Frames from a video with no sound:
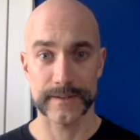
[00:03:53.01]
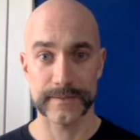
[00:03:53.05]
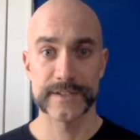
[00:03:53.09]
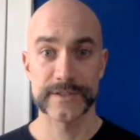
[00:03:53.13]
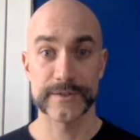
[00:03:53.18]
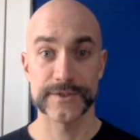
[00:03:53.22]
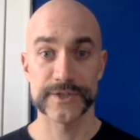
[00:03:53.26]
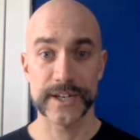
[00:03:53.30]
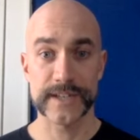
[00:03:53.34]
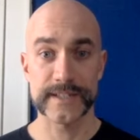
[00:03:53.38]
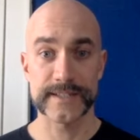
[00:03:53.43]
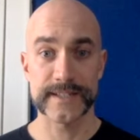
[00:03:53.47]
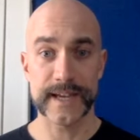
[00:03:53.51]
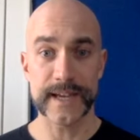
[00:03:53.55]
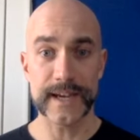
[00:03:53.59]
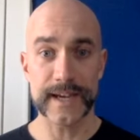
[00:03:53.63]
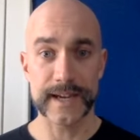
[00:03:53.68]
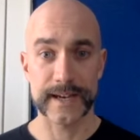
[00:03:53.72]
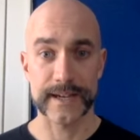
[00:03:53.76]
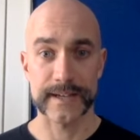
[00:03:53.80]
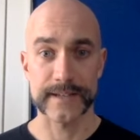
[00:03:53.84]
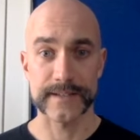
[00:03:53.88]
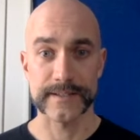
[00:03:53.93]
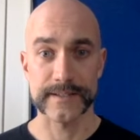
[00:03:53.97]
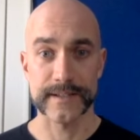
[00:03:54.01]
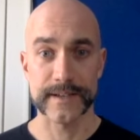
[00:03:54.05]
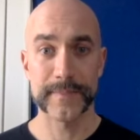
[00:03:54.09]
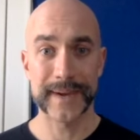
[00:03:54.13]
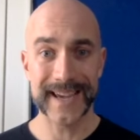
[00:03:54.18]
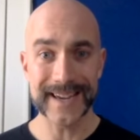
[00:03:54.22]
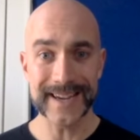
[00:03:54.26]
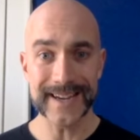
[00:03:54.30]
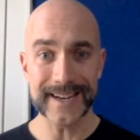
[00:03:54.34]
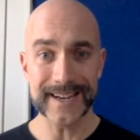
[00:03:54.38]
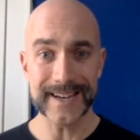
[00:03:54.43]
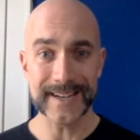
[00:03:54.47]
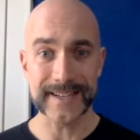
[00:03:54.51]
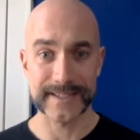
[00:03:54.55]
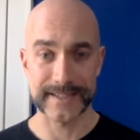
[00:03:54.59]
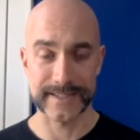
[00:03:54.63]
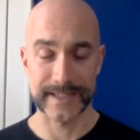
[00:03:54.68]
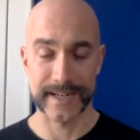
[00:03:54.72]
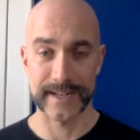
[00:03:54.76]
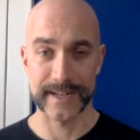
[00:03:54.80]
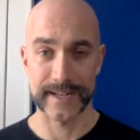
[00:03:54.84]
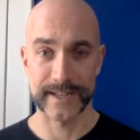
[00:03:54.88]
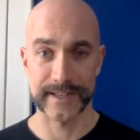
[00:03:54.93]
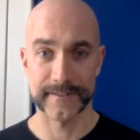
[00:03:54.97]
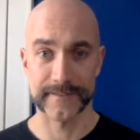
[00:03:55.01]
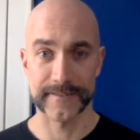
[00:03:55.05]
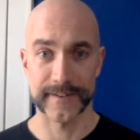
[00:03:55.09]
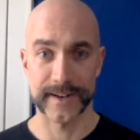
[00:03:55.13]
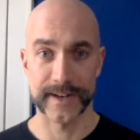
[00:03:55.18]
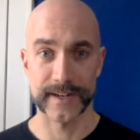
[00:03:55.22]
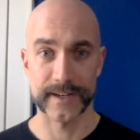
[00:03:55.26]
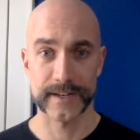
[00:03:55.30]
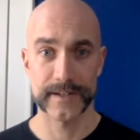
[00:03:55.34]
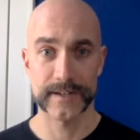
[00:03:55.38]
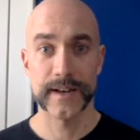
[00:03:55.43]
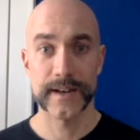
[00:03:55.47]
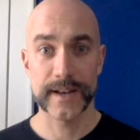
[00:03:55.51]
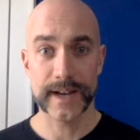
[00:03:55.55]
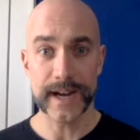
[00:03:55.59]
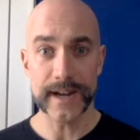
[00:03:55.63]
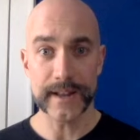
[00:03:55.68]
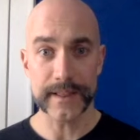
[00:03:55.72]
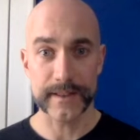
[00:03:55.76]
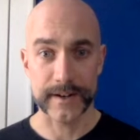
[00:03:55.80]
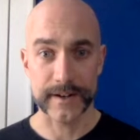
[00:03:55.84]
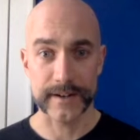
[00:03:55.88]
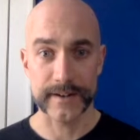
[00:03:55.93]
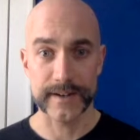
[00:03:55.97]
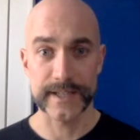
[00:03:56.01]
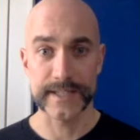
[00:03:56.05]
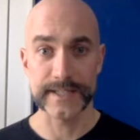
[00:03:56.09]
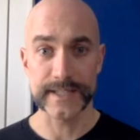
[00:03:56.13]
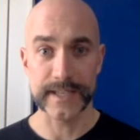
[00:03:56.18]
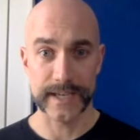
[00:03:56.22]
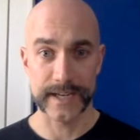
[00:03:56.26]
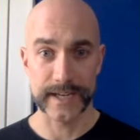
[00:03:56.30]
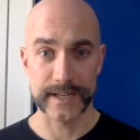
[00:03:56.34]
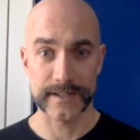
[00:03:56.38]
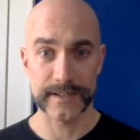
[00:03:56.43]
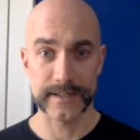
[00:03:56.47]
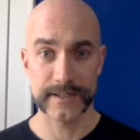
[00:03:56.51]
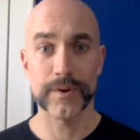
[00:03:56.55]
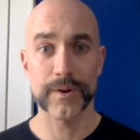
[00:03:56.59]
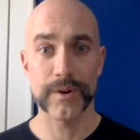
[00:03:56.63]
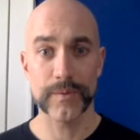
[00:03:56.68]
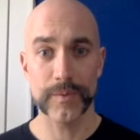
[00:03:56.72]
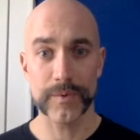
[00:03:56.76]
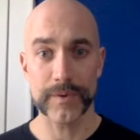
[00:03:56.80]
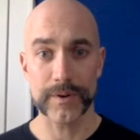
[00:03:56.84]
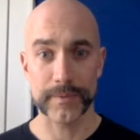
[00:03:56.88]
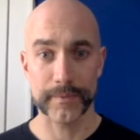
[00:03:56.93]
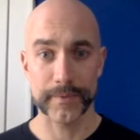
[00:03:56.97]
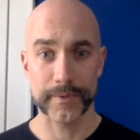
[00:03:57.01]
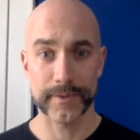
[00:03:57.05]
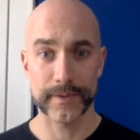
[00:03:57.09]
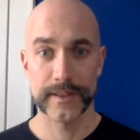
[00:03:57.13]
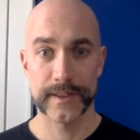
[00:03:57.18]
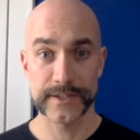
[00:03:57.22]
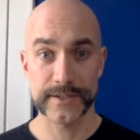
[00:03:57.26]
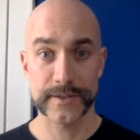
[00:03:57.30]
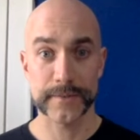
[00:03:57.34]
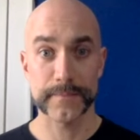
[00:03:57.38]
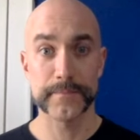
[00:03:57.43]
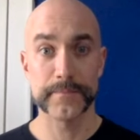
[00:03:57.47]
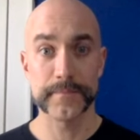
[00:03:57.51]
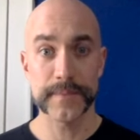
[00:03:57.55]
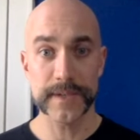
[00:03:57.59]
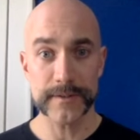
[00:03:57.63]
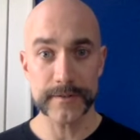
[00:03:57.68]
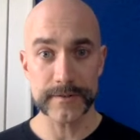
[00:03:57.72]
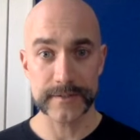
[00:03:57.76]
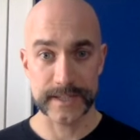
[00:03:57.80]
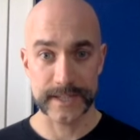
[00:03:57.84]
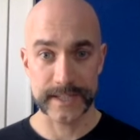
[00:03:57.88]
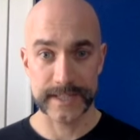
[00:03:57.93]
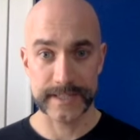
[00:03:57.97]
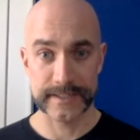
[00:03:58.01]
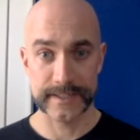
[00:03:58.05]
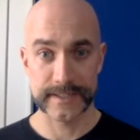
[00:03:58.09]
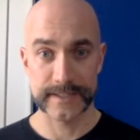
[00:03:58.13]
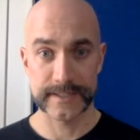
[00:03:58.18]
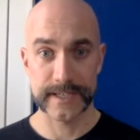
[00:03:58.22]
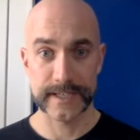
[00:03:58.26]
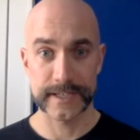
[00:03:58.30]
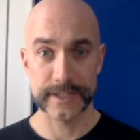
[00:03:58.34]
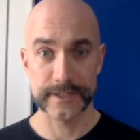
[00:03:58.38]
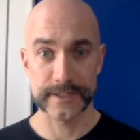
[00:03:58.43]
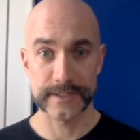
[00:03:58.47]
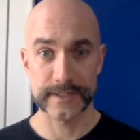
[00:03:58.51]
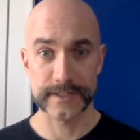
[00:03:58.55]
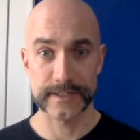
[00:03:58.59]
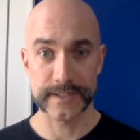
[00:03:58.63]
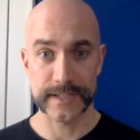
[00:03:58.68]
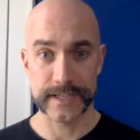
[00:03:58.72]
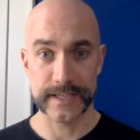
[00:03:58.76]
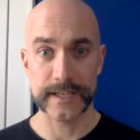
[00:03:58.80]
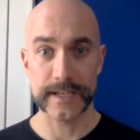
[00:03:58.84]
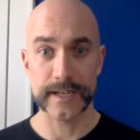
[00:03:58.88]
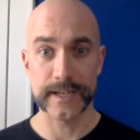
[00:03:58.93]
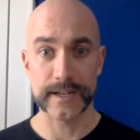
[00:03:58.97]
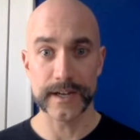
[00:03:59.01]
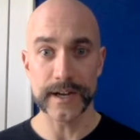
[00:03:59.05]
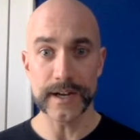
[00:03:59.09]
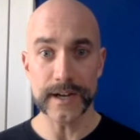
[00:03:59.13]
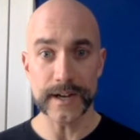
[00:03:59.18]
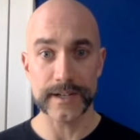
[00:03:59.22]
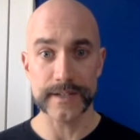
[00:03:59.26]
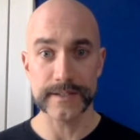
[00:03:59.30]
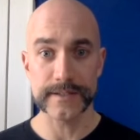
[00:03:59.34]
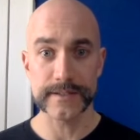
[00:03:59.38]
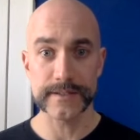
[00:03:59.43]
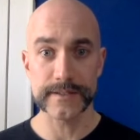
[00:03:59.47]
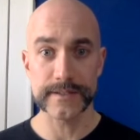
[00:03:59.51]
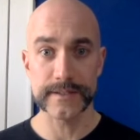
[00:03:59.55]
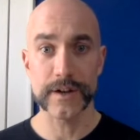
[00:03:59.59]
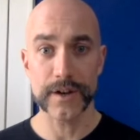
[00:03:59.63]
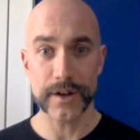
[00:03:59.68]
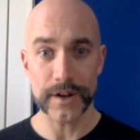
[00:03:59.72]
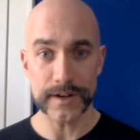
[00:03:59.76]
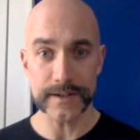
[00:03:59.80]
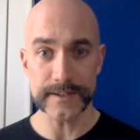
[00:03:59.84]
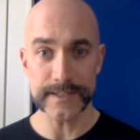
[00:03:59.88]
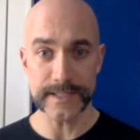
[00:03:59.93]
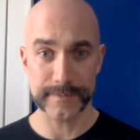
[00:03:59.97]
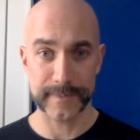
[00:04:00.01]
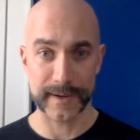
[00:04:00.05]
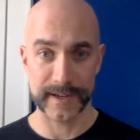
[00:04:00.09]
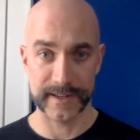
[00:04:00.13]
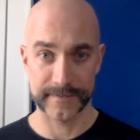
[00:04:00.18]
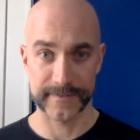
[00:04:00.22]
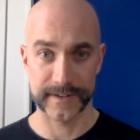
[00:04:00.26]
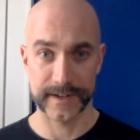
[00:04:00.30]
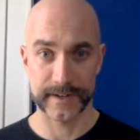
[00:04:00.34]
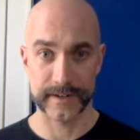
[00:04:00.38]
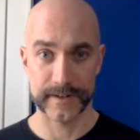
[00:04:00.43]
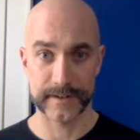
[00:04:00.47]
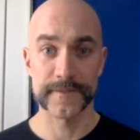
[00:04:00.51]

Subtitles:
So just as pain is not in the fire, neither is heat or warmth. These are merely sensations in us, caused by the fire.